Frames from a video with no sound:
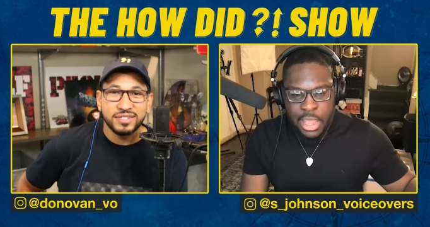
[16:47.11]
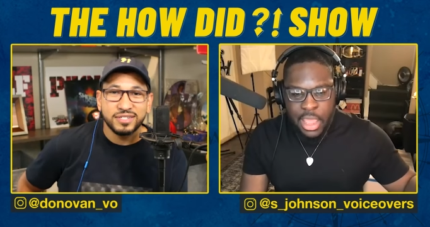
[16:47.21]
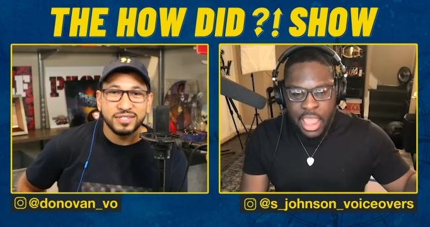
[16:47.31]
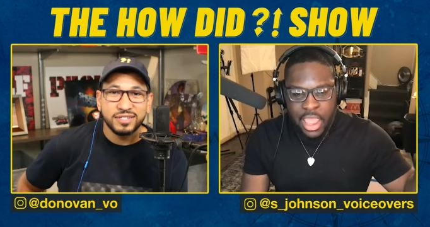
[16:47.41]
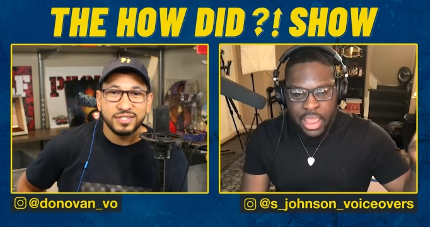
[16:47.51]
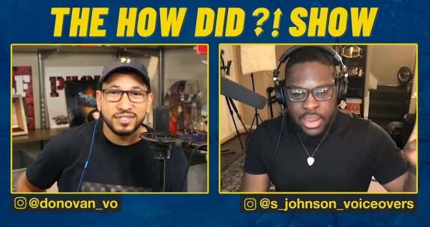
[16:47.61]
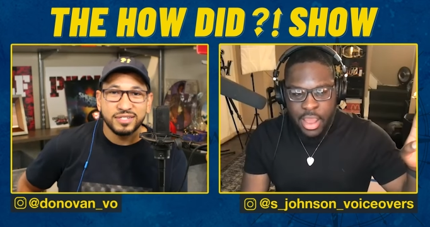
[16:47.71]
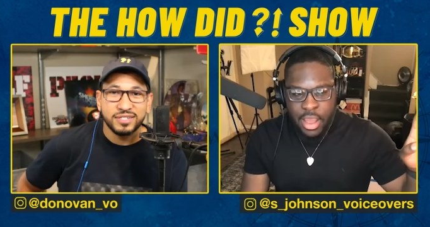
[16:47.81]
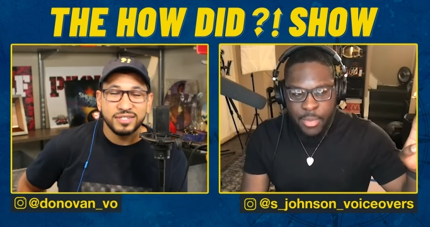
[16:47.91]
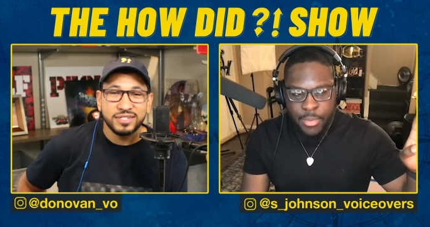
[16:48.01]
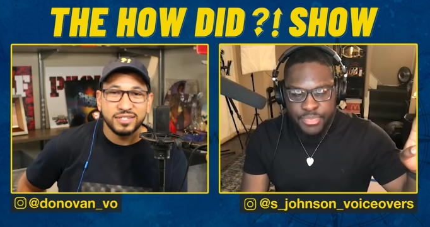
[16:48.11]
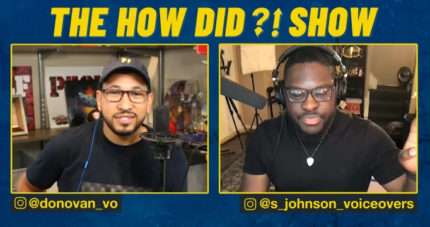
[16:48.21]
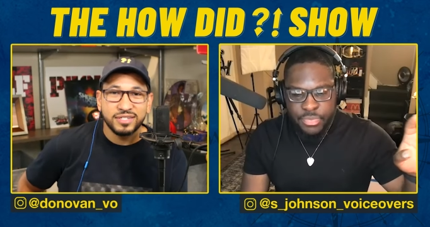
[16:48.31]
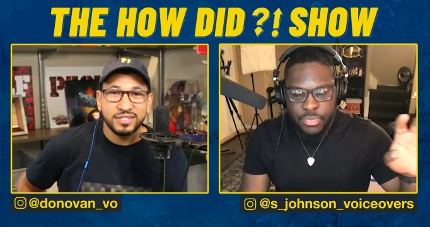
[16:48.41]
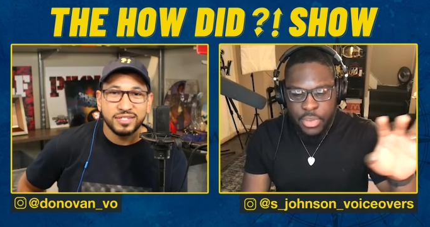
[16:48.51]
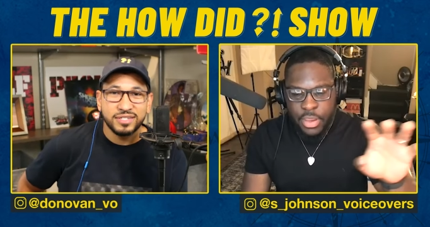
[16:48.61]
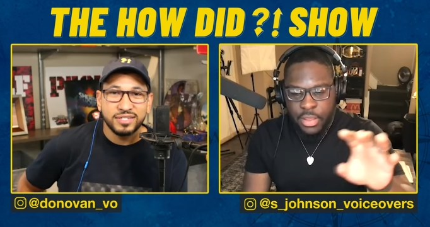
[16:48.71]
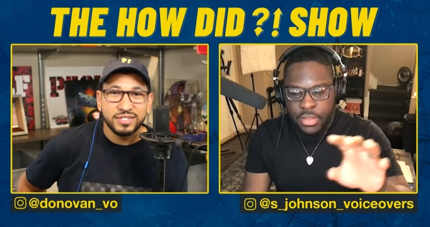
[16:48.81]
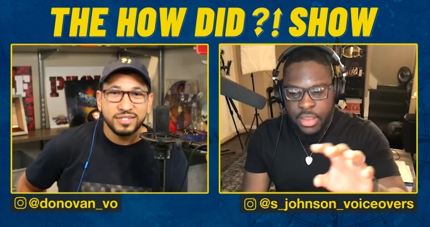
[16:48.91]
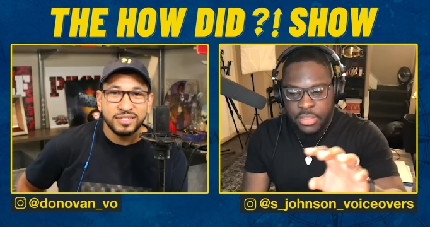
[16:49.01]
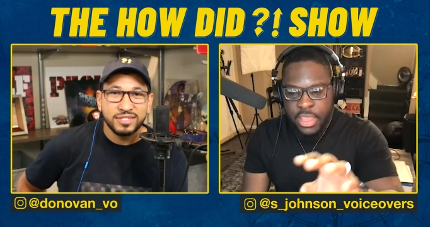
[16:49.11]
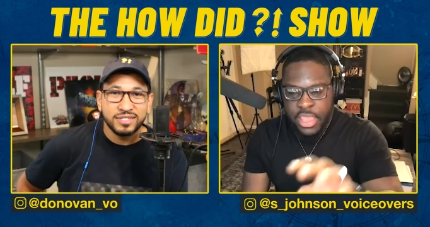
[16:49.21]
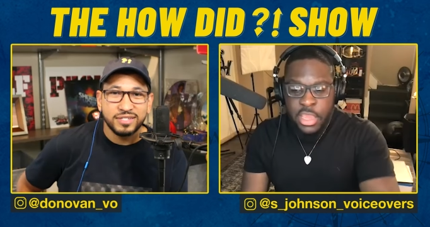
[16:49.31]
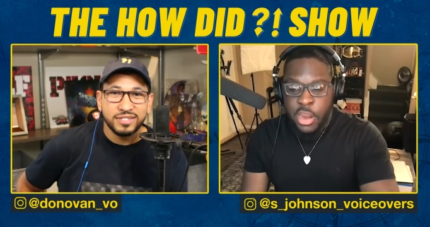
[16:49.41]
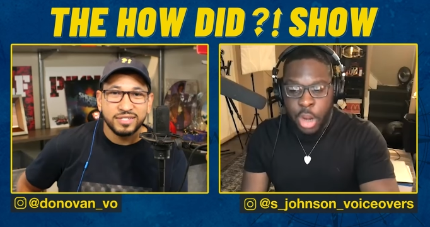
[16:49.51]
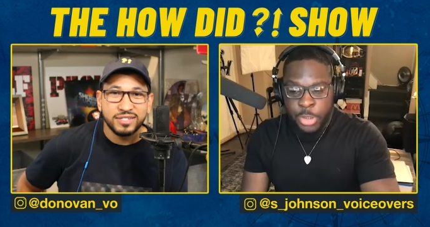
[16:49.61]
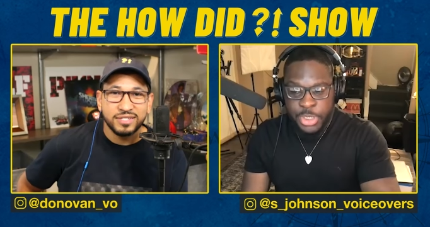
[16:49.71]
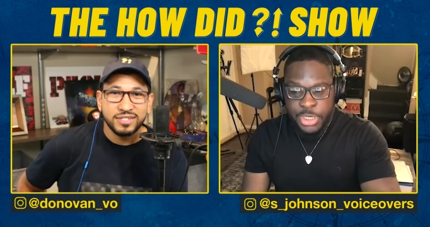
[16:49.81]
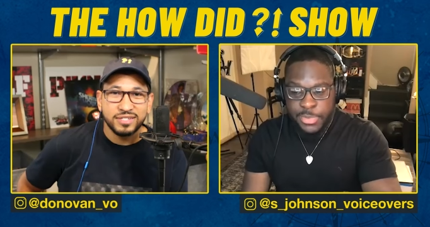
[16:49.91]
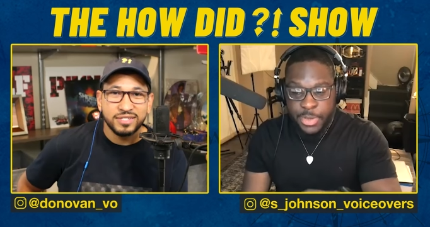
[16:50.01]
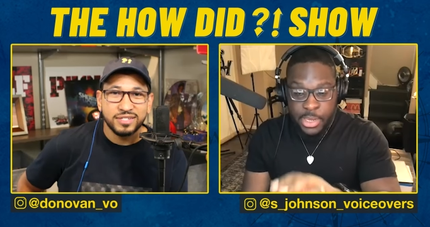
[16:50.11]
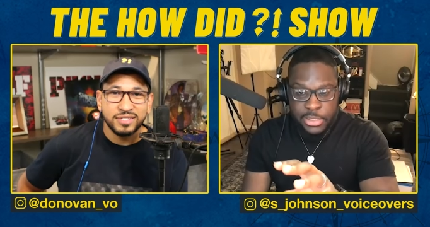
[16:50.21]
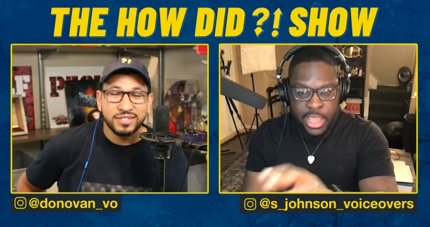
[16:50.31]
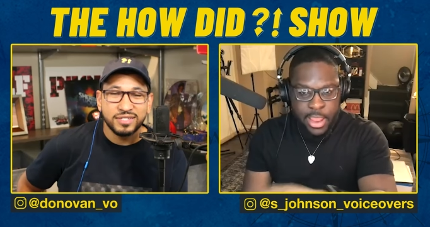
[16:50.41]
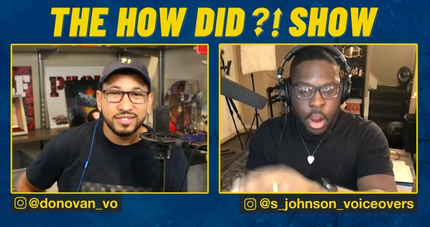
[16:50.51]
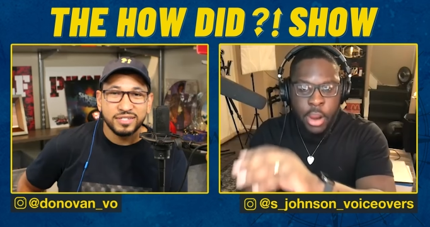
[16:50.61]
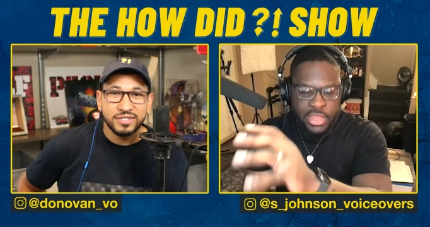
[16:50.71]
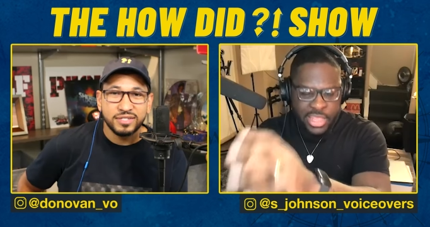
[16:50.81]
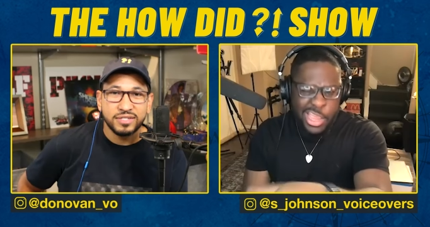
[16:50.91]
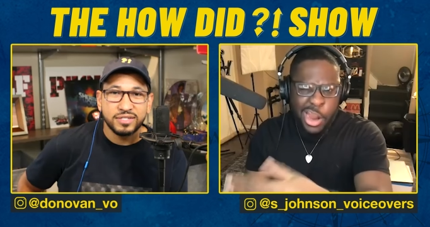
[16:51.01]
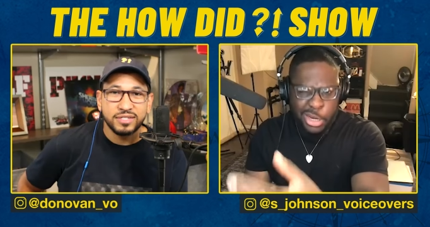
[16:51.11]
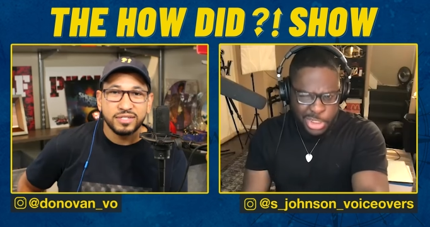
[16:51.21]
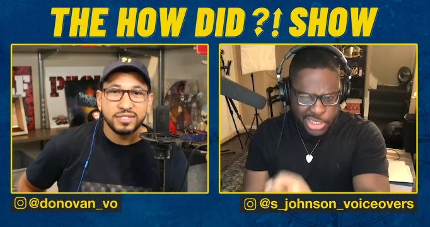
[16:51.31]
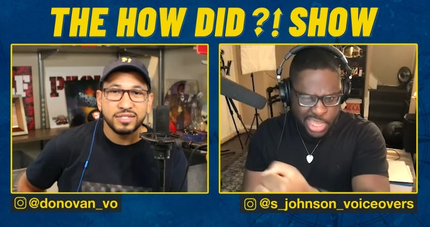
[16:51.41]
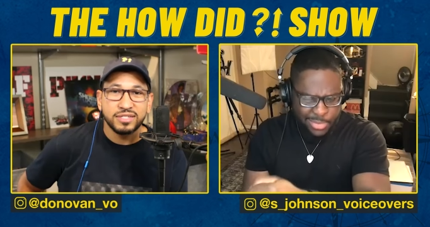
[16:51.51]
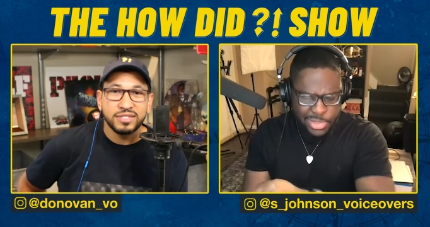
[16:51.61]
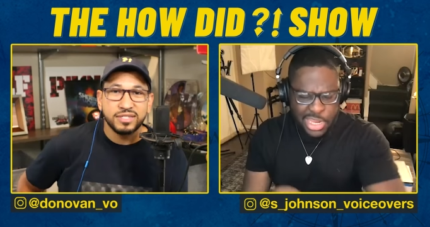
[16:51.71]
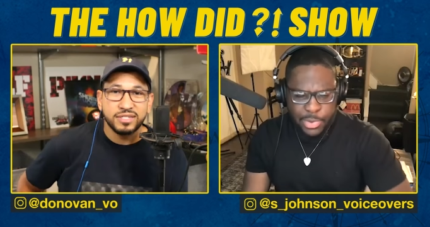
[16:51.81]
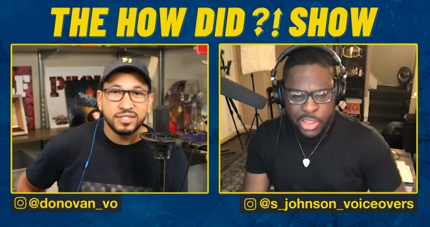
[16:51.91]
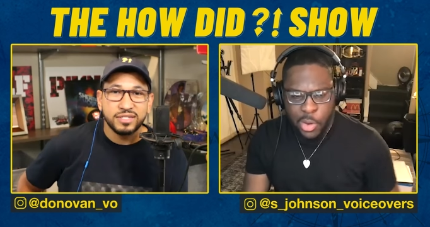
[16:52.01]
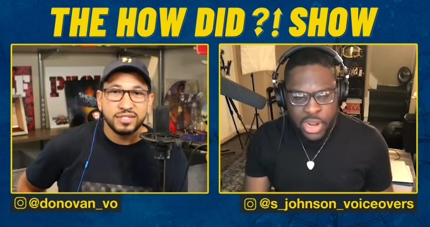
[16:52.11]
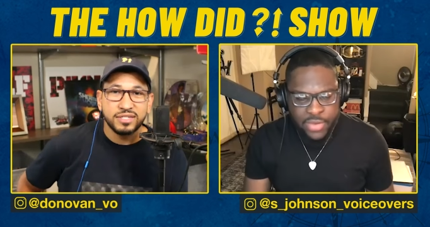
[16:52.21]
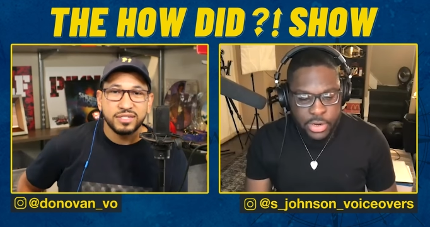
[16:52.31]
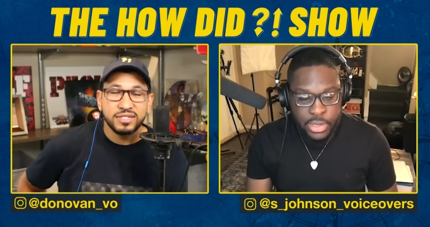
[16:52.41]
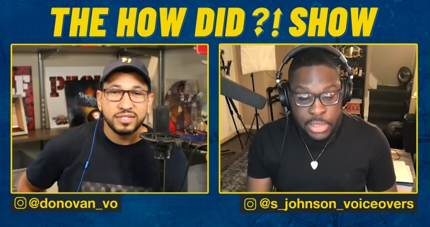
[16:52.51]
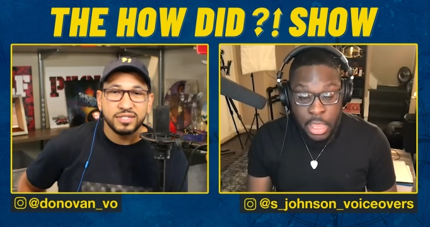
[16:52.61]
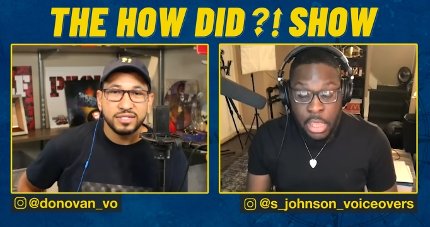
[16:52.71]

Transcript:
Speaker 1: and um, the ink cartridges because they are, the ink cartridges came separately or whatever it is.